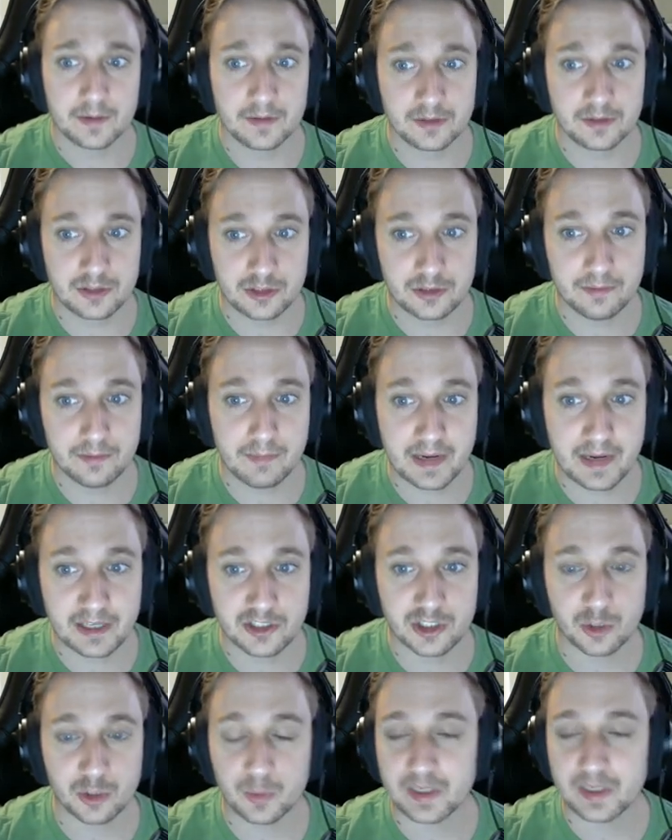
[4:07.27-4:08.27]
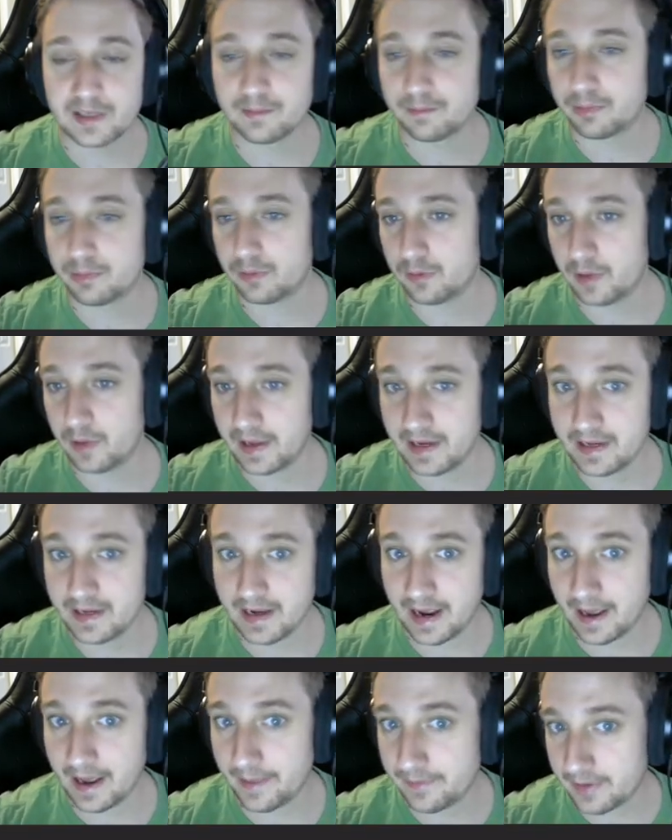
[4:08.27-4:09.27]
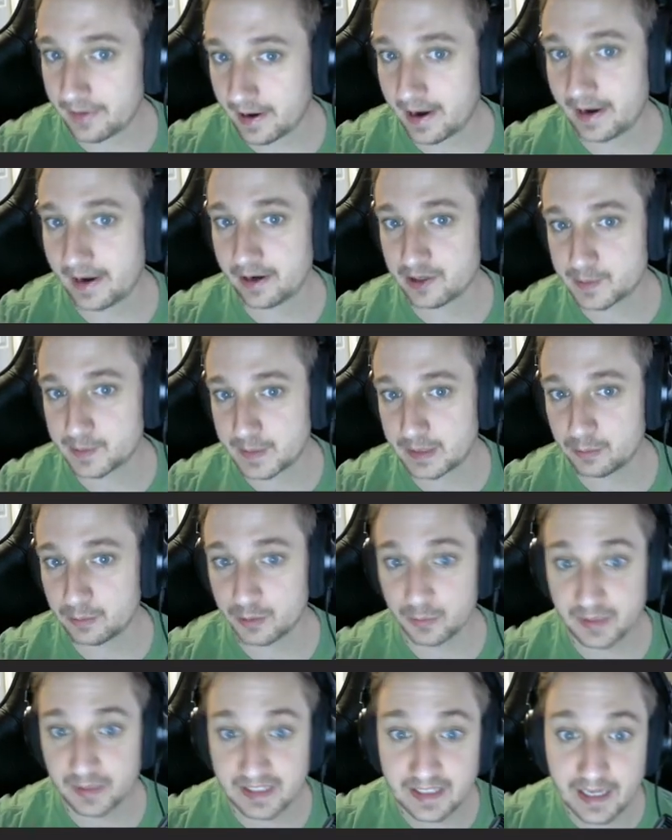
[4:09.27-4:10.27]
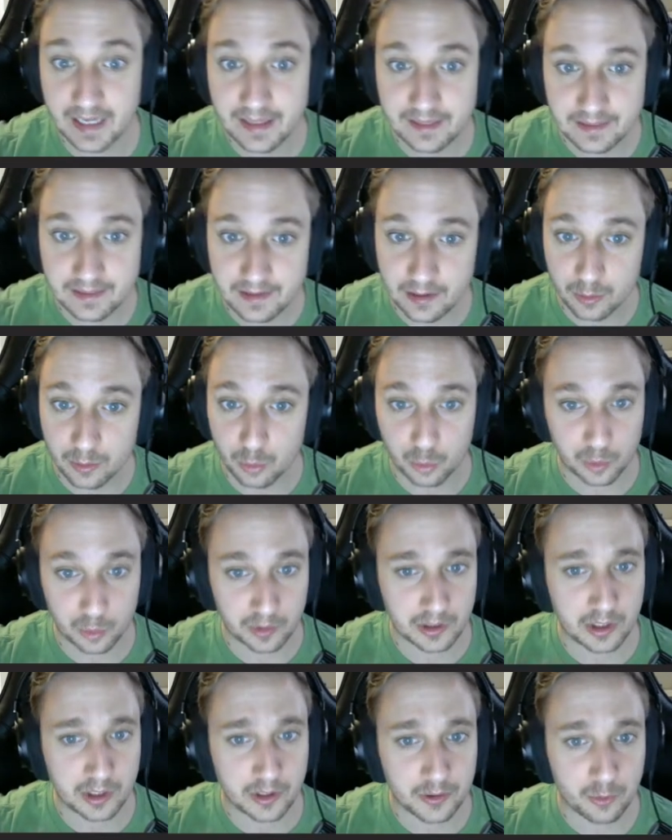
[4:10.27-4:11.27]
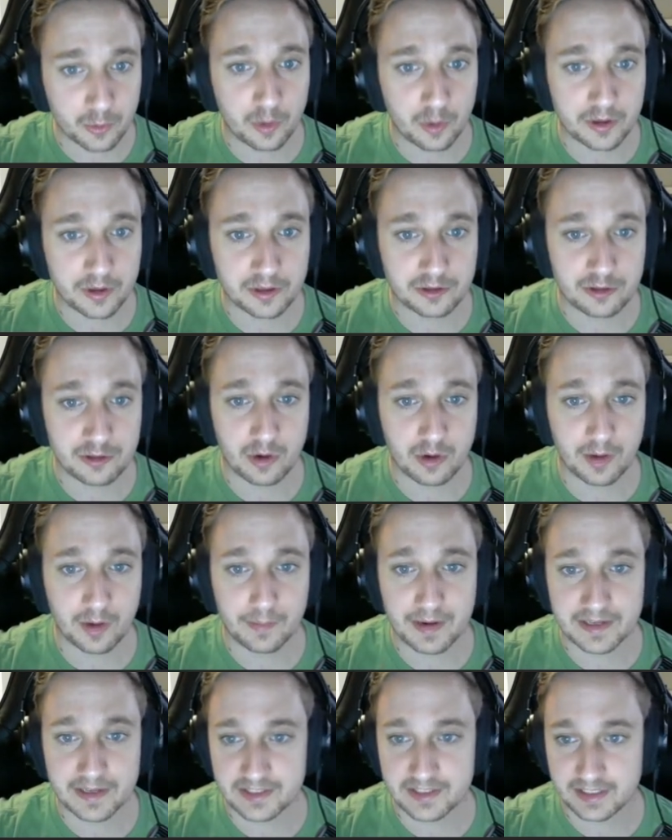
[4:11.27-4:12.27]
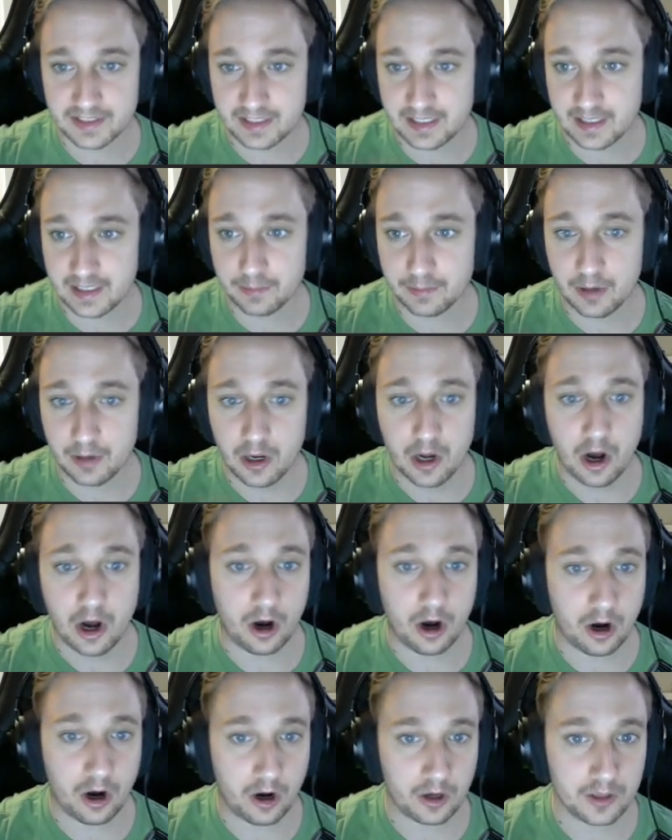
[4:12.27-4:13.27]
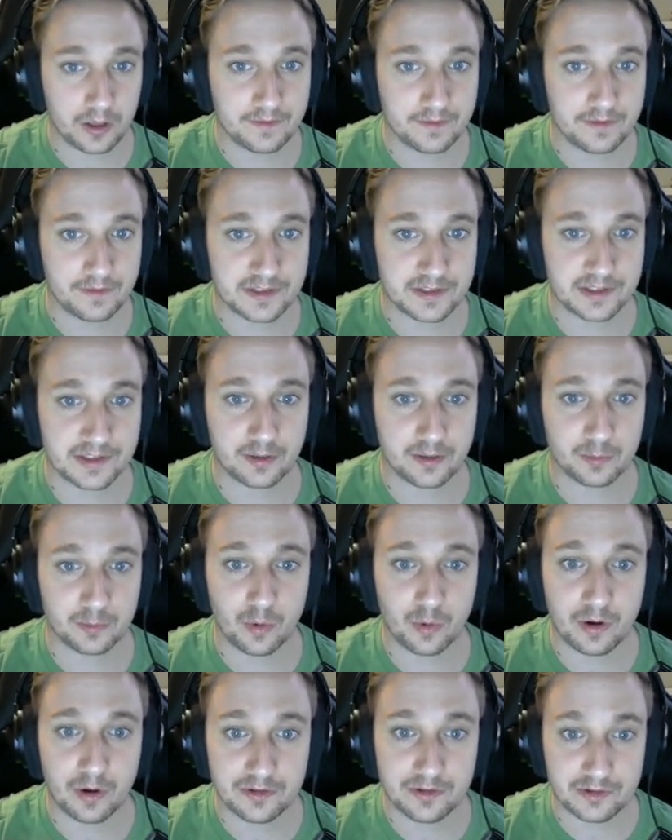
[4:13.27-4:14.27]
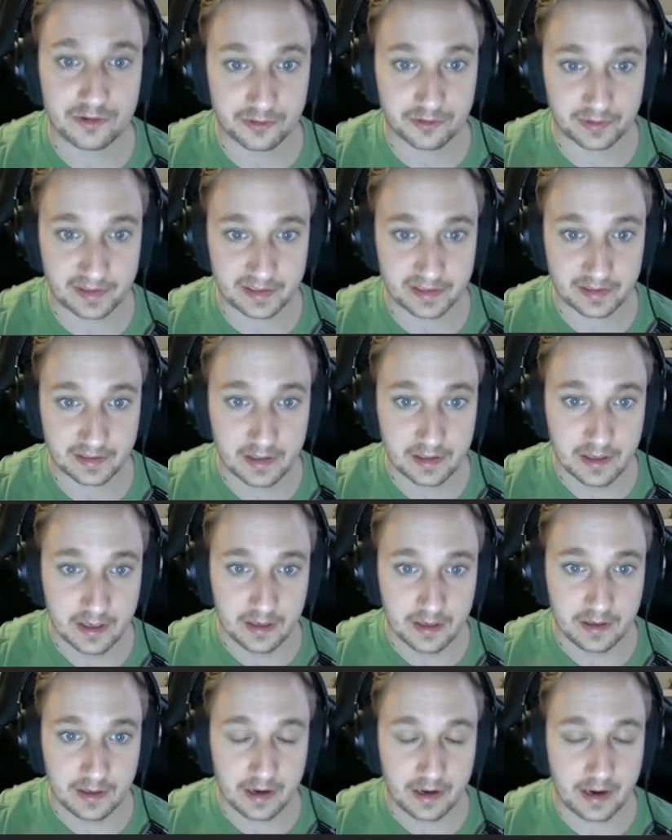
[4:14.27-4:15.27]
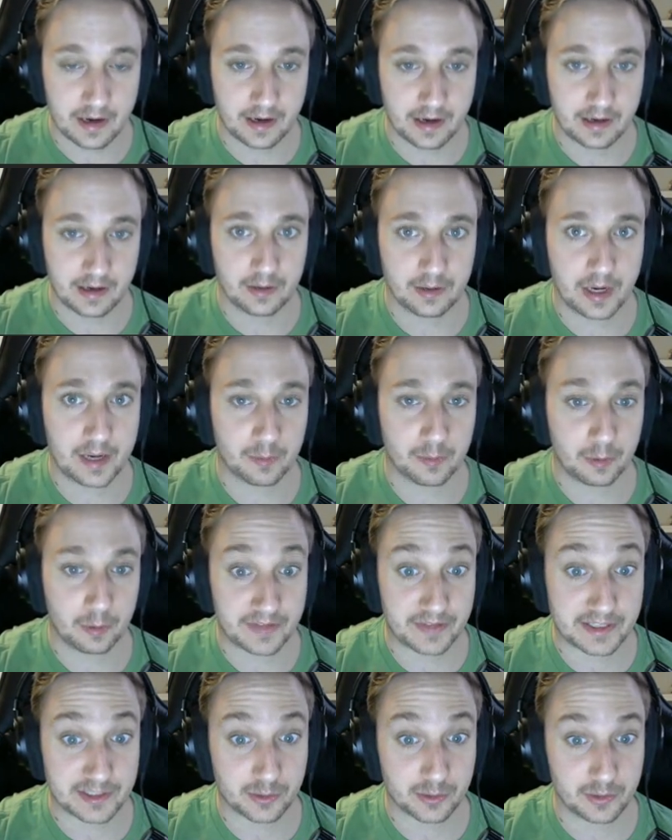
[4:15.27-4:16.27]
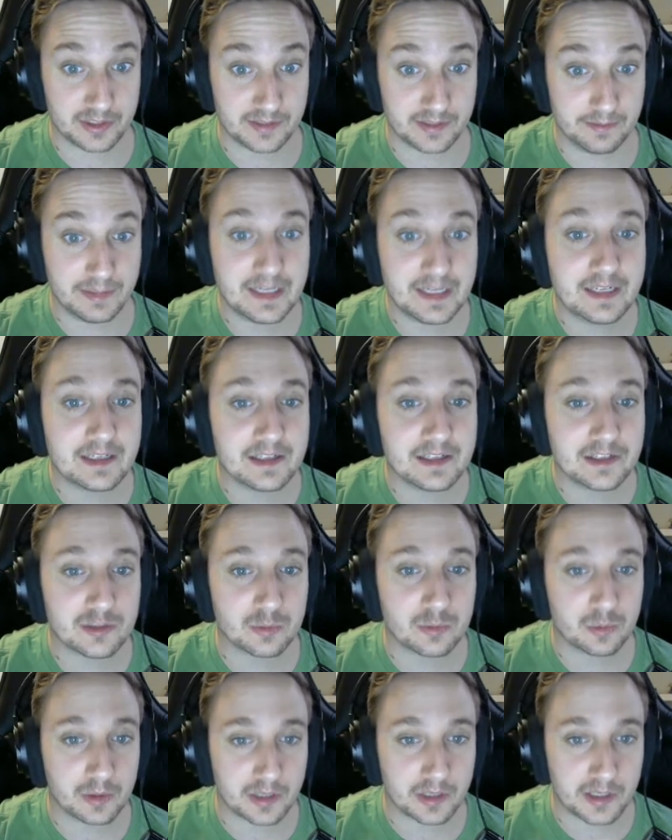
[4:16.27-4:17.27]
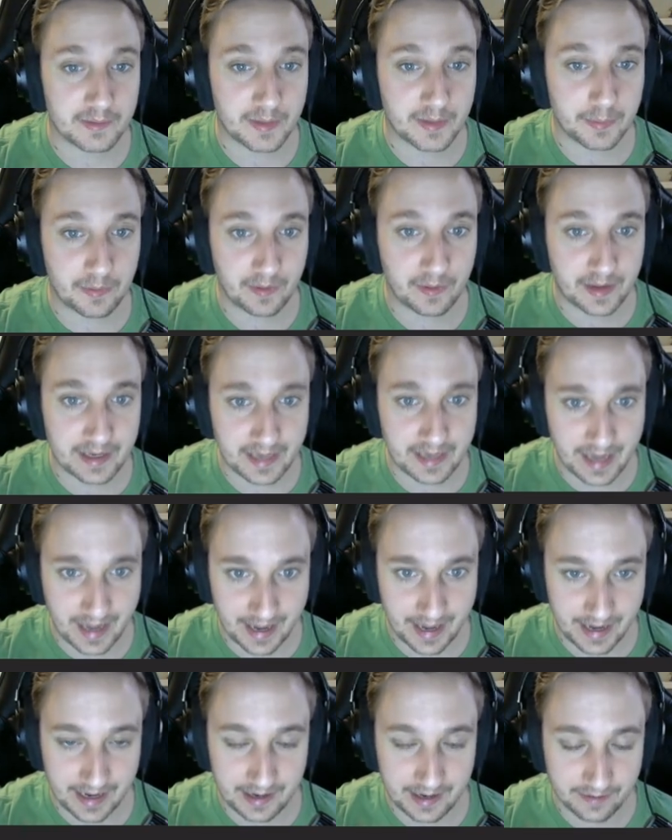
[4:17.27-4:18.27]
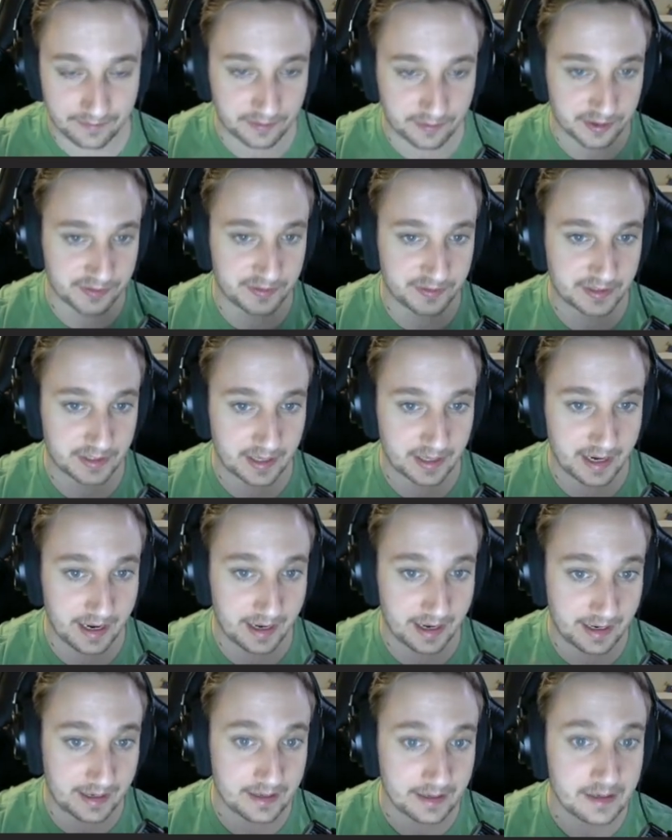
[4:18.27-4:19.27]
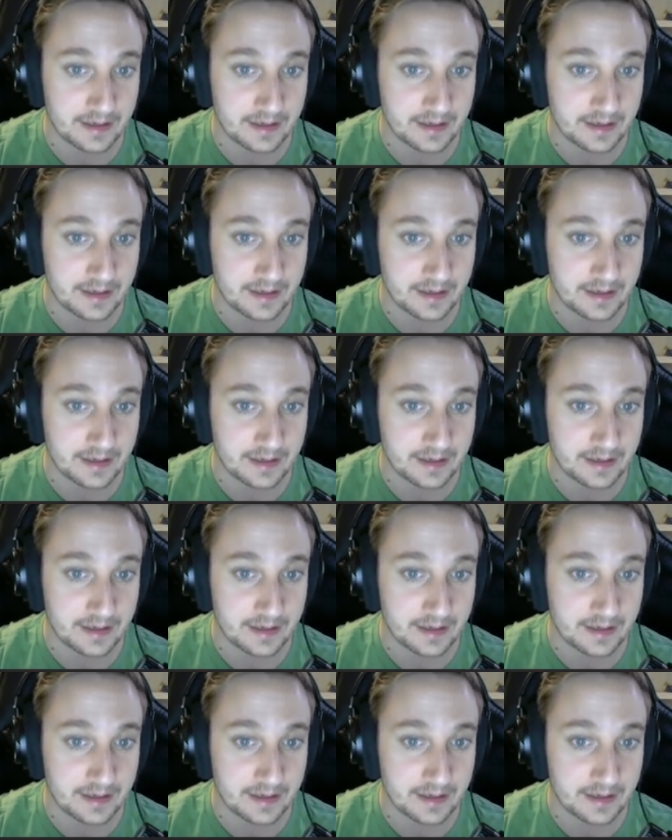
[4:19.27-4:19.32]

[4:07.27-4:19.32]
To make sure we can play it at the higher speed when we get there, we're going to want to do our best to keep all of this on one string. And what that's going to mean is we're going to be playing A, first finger A,